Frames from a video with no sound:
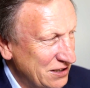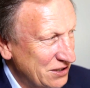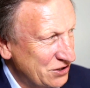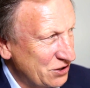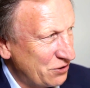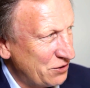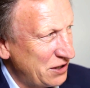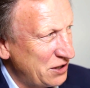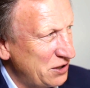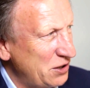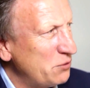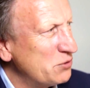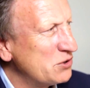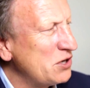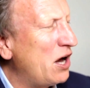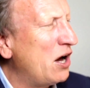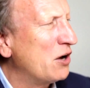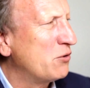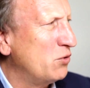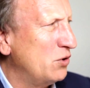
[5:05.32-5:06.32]
So it was
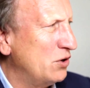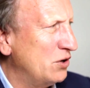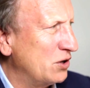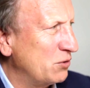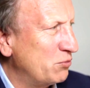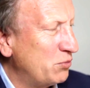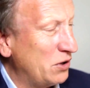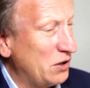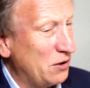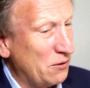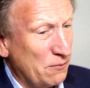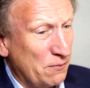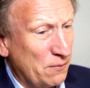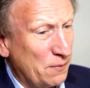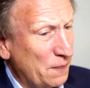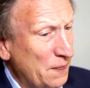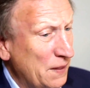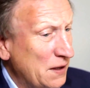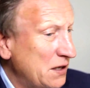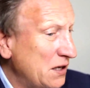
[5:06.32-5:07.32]
hard work, but
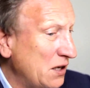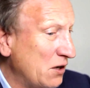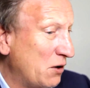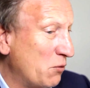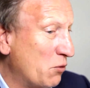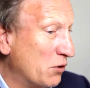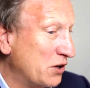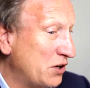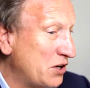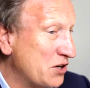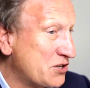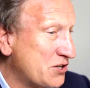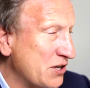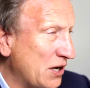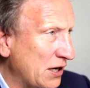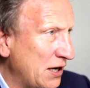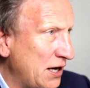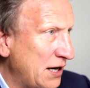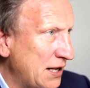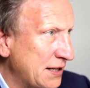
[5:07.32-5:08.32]
you know, he wanted to
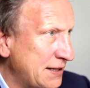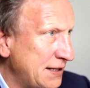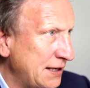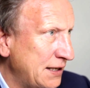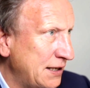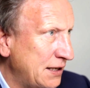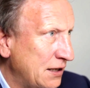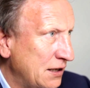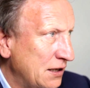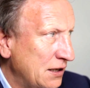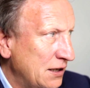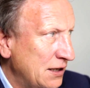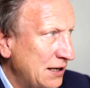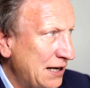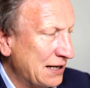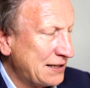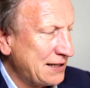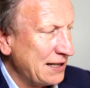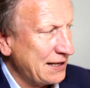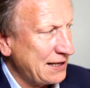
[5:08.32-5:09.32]
sell it, and I think
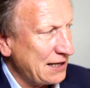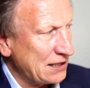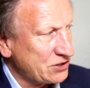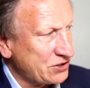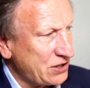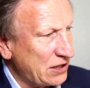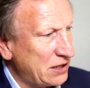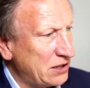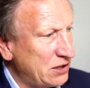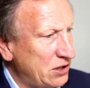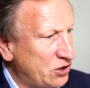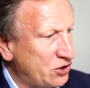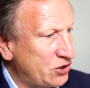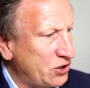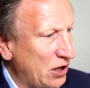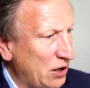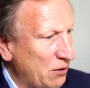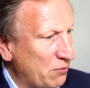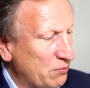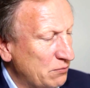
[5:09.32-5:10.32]
I steadied the
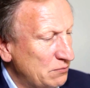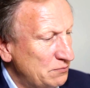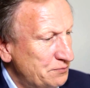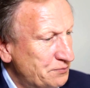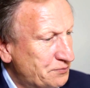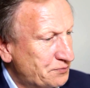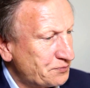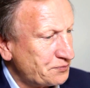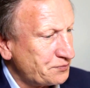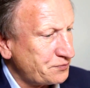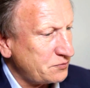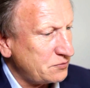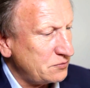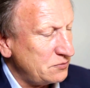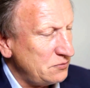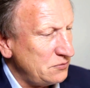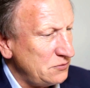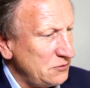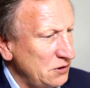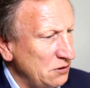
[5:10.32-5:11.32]
ship
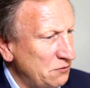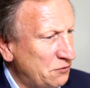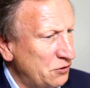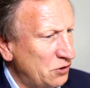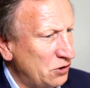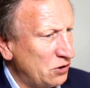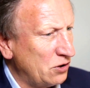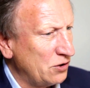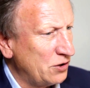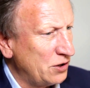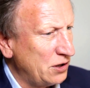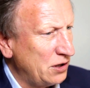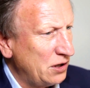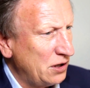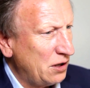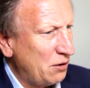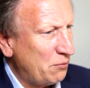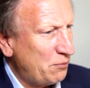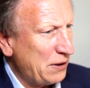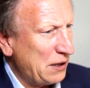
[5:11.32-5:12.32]
for all the
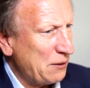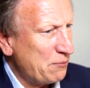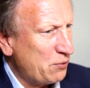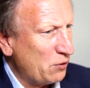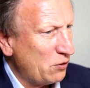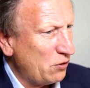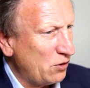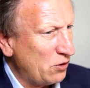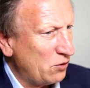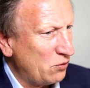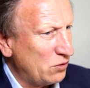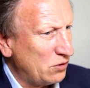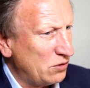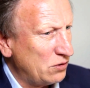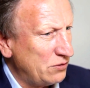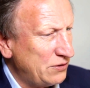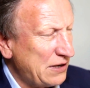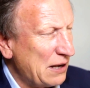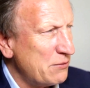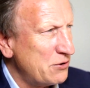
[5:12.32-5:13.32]
people that
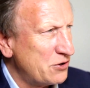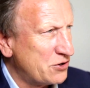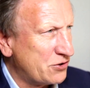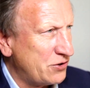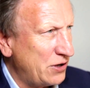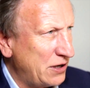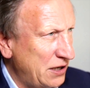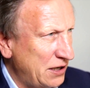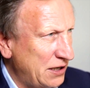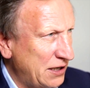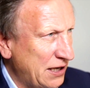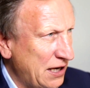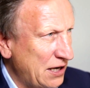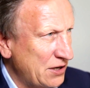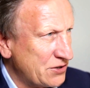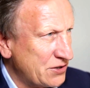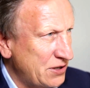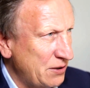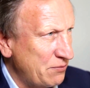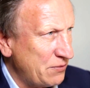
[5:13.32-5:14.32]
were demonstrating
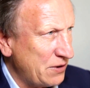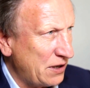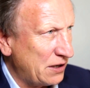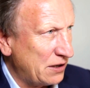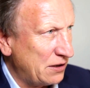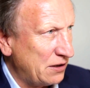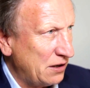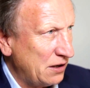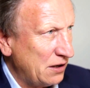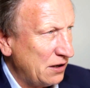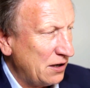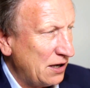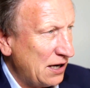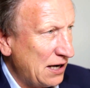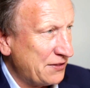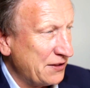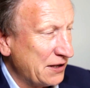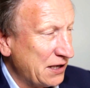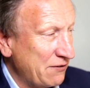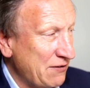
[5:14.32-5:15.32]
against him then. And
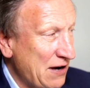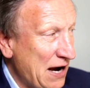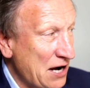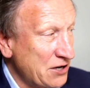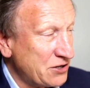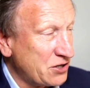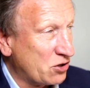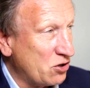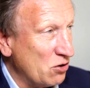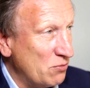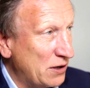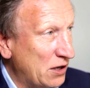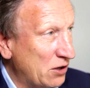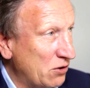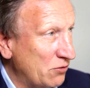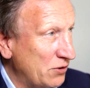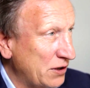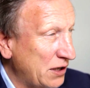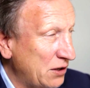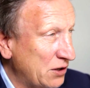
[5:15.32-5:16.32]
I think if I hadn't come in, I
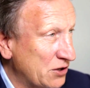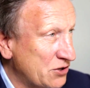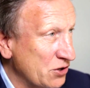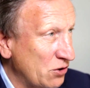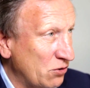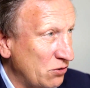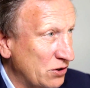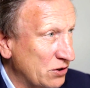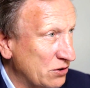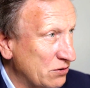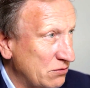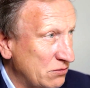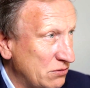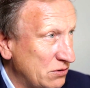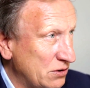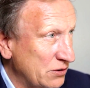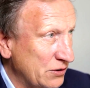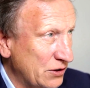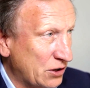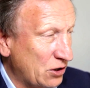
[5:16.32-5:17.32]
don't think he'd have sold
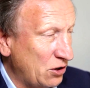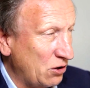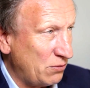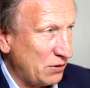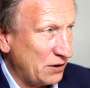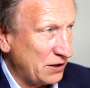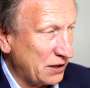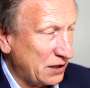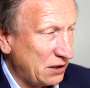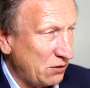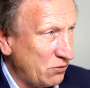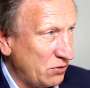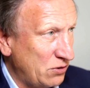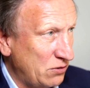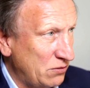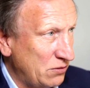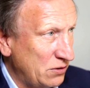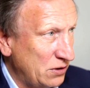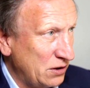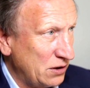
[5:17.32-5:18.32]
the club. I think it
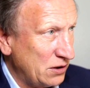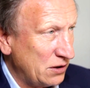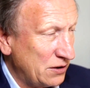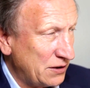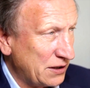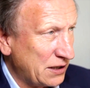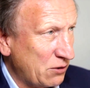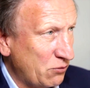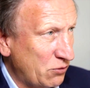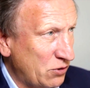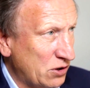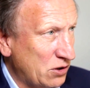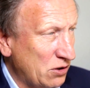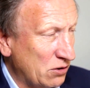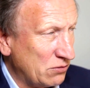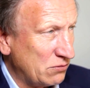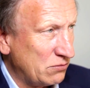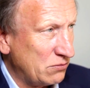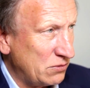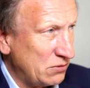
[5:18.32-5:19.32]
would have
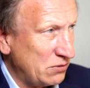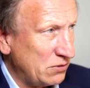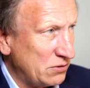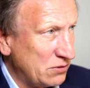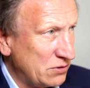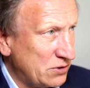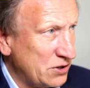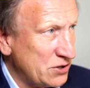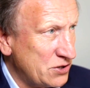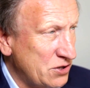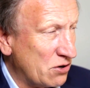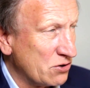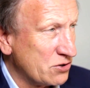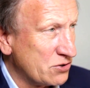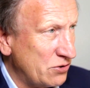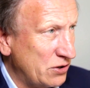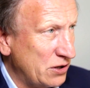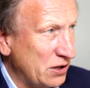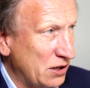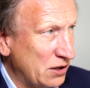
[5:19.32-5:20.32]
gone to the
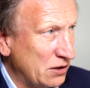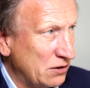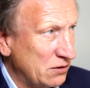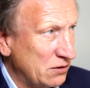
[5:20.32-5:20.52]
dogs really.